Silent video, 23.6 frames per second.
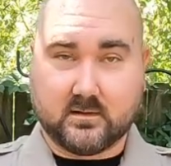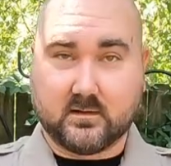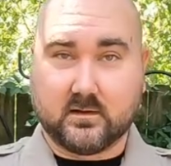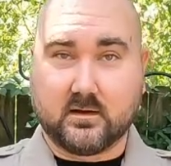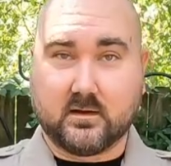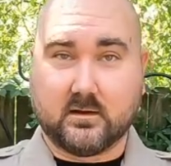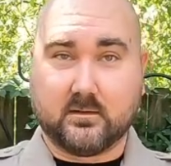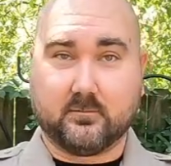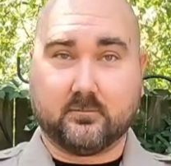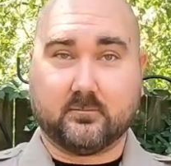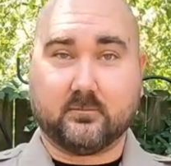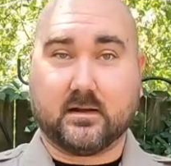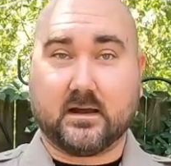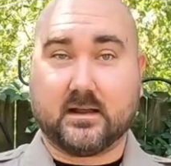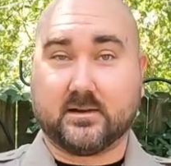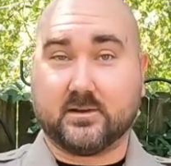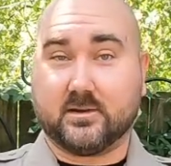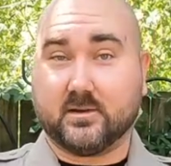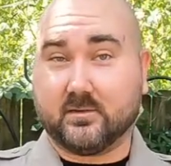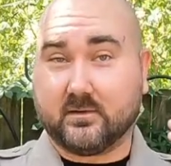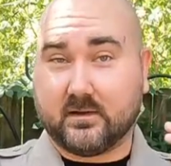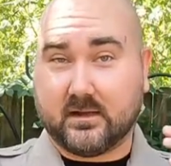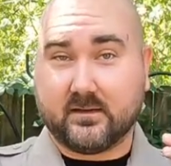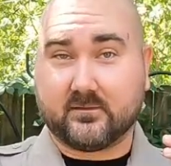I
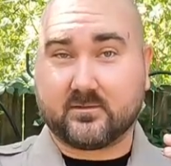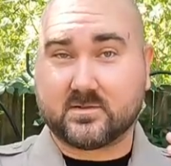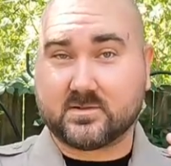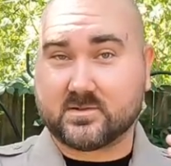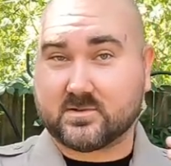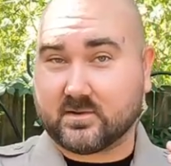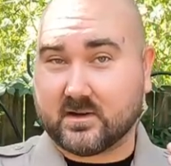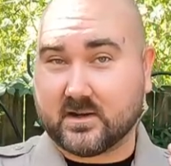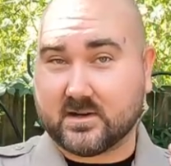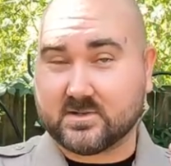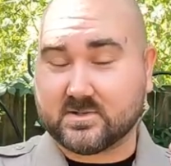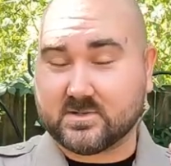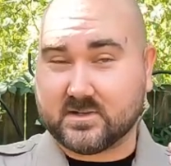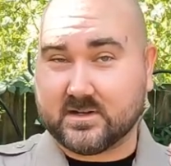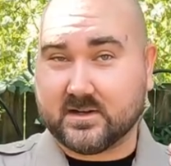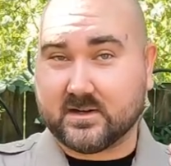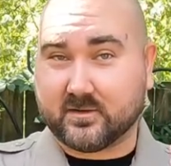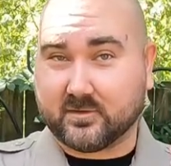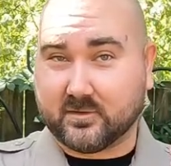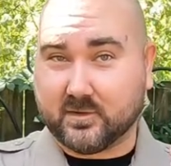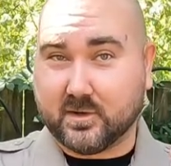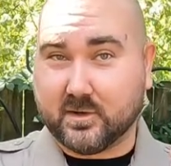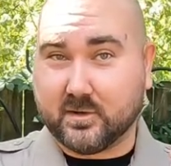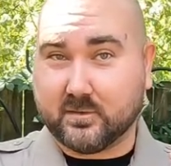do have stretched
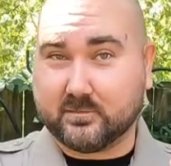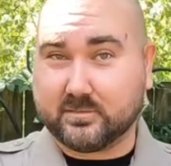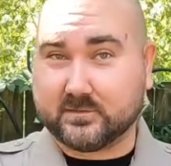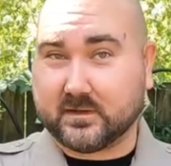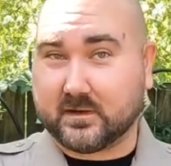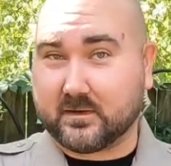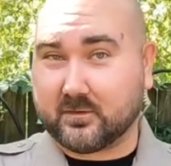earlobes.